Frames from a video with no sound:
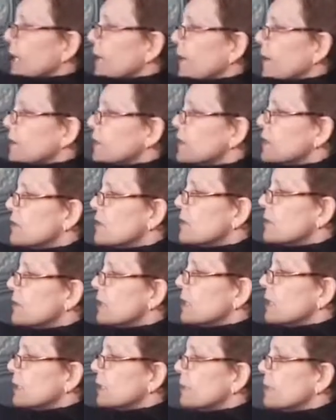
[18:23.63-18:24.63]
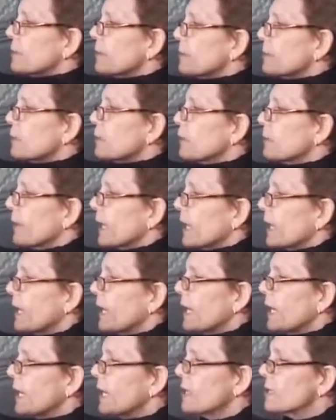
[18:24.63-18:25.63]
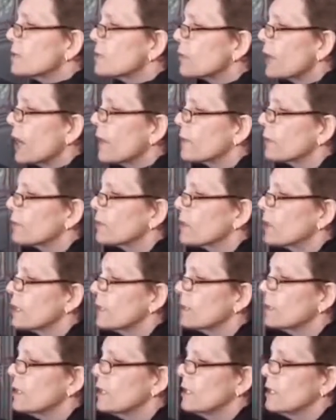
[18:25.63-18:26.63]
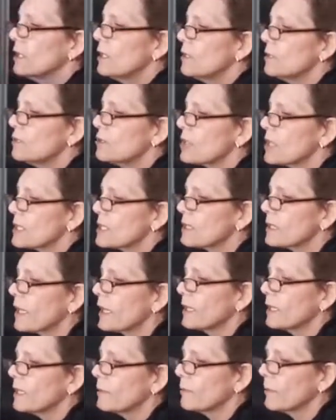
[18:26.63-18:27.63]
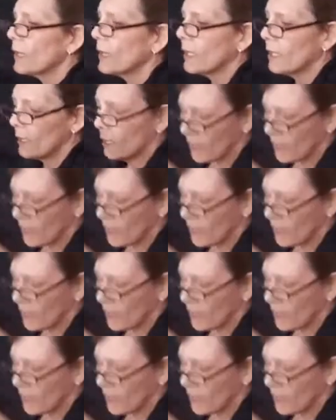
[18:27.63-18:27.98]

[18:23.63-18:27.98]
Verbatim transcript: have to do it a little bit more by hand rather than just letting my